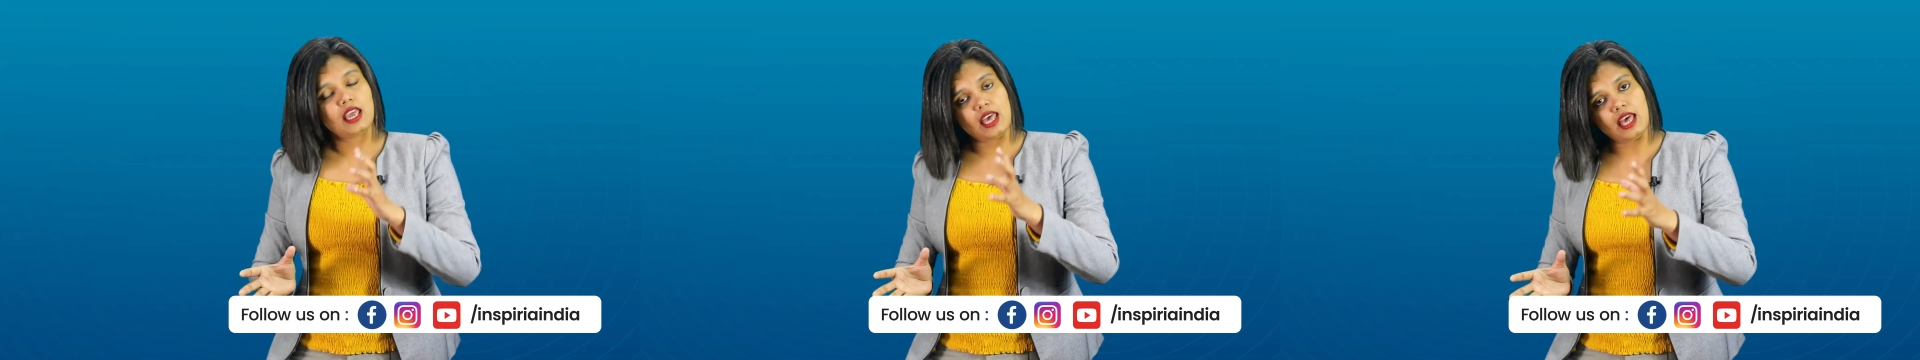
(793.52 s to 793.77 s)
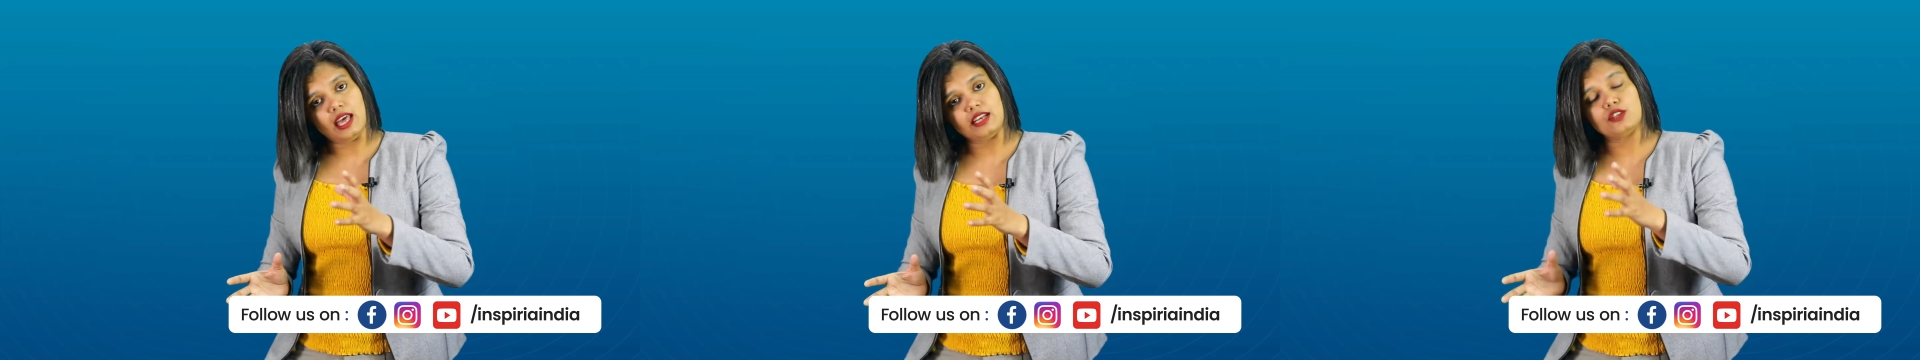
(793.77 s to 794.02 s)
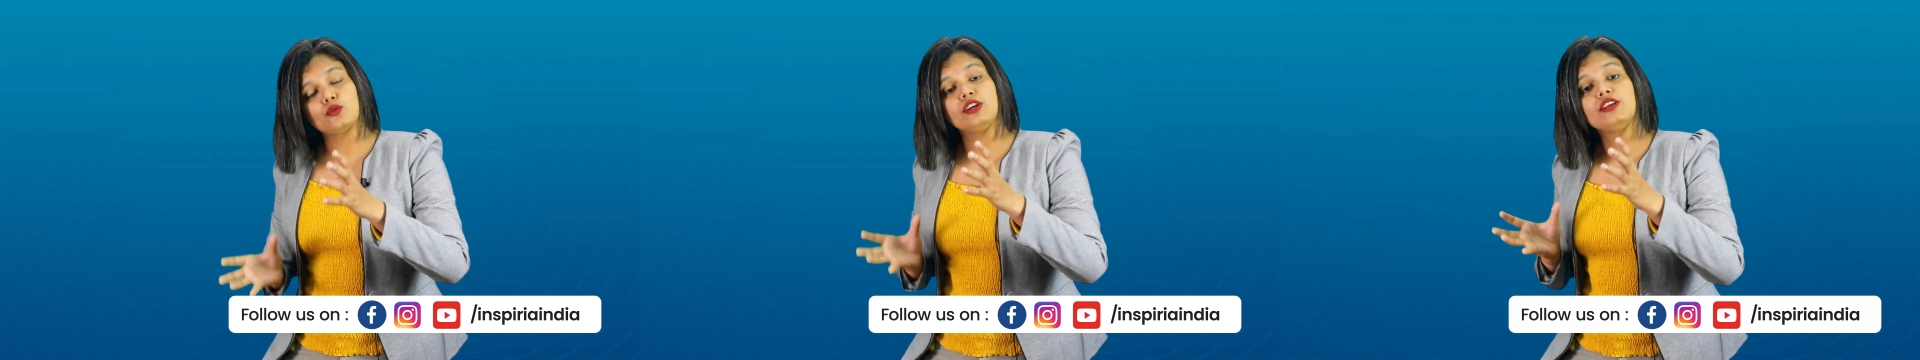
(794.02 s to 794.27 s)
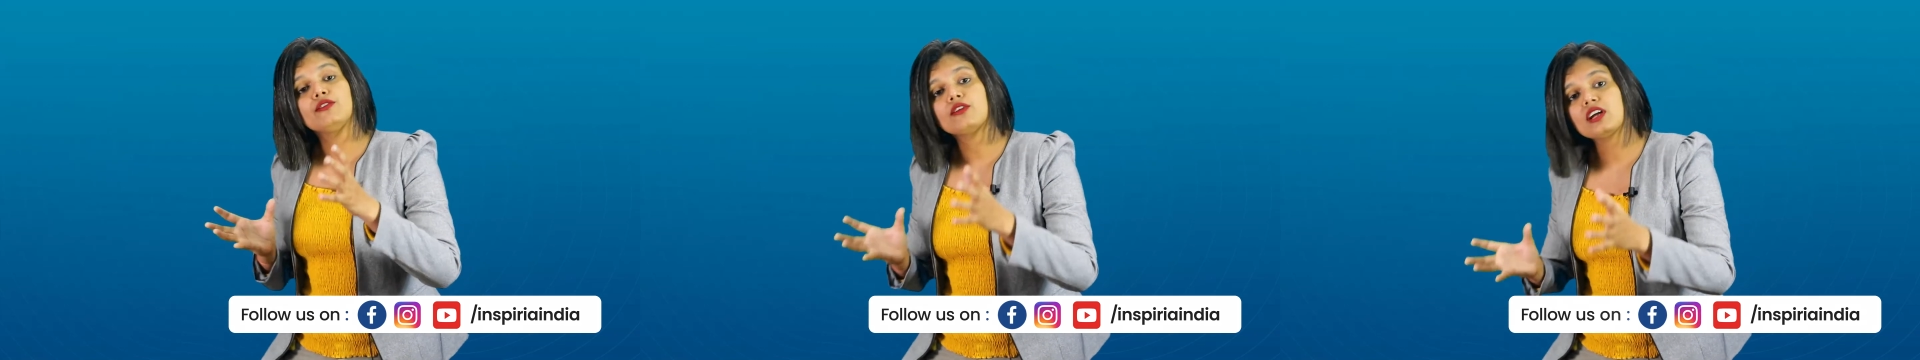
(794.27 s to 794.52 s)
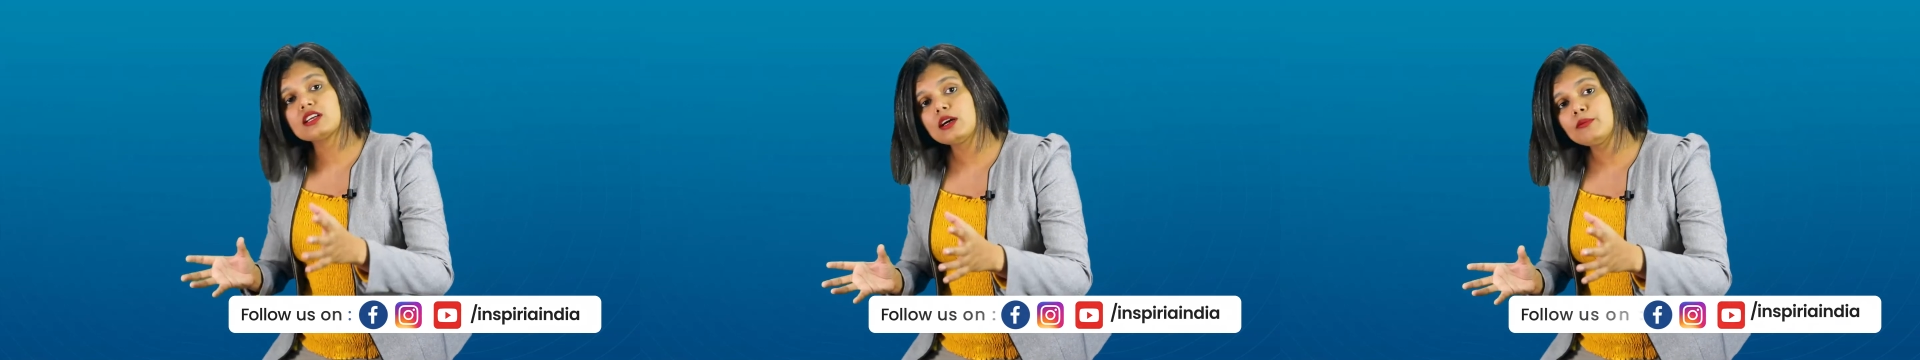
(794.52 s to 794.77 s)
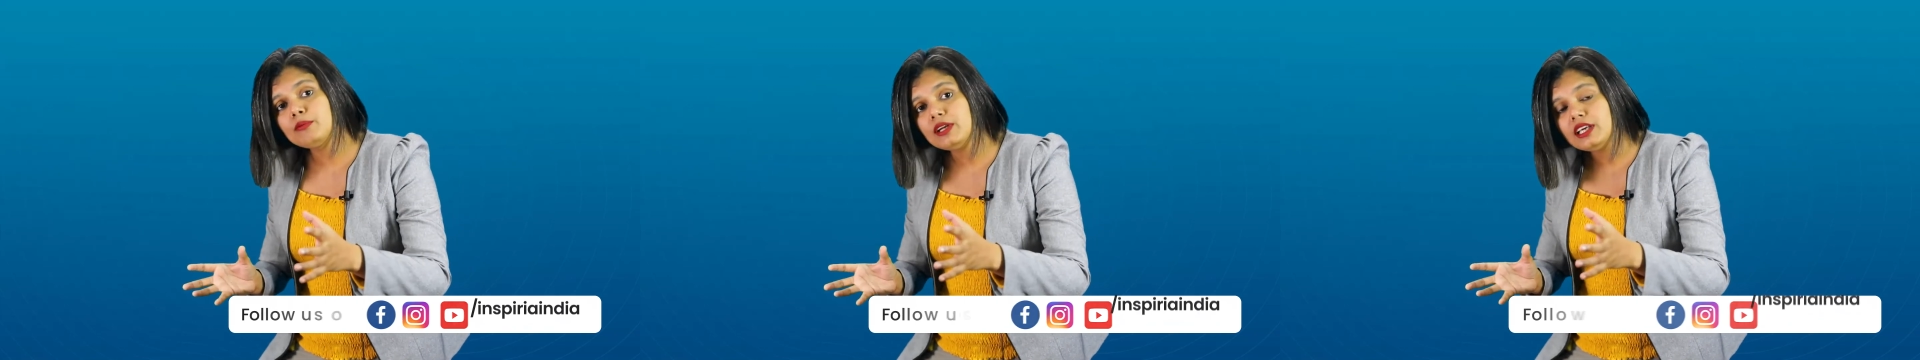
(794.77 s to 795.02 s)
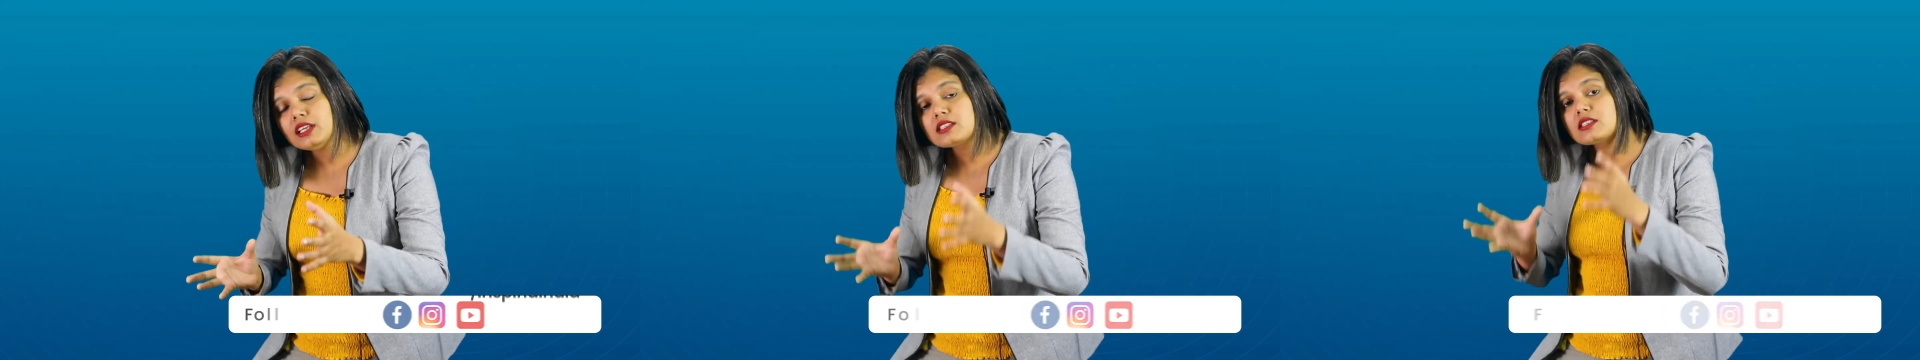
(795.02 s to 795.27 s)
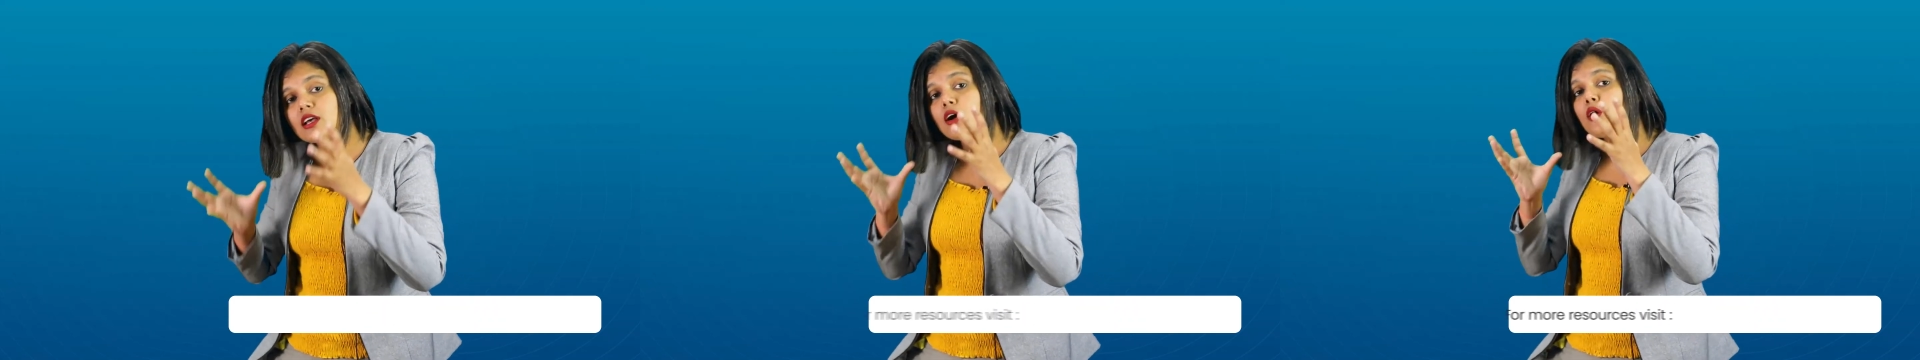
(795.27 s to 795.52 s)
and 24 hours
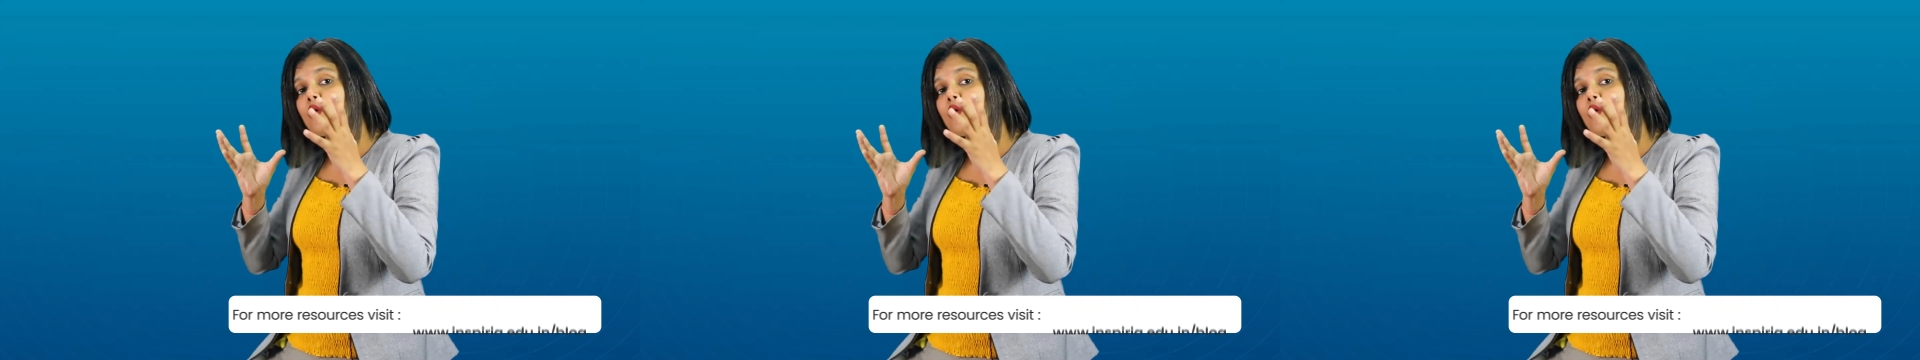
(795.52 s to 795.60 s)
completes